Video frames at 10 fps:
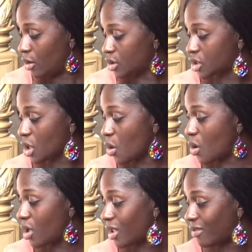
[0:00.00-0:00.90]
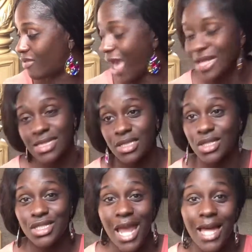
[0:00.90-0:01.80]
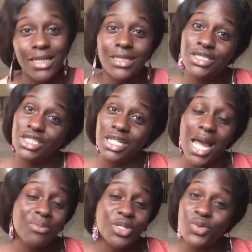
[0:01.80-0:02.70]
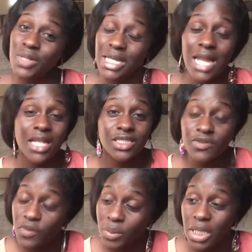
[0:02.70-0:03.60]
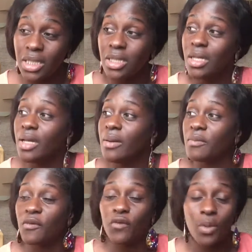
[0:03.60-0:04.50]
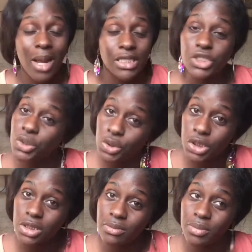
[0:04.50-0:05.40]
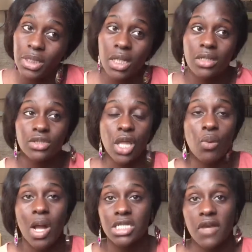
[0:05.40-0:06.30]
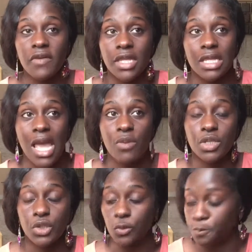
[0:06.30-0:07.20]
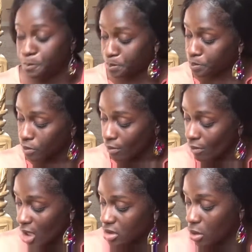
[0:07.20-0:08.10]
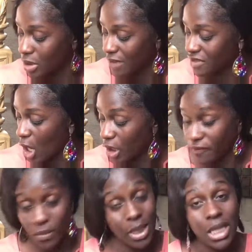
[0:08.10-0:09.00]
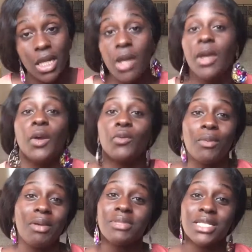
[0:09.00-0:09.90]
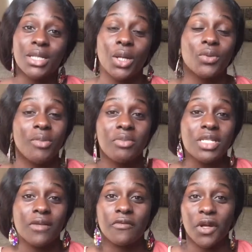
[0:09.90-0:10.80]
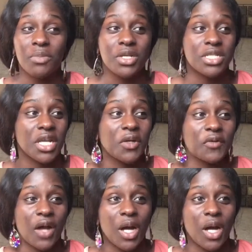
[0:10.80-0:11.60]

So that's the challenge, and I'm doing it not just for me, for my children because they watch everything that we do. So enough talking for me. Remember to glow. Remember to affirm yourself.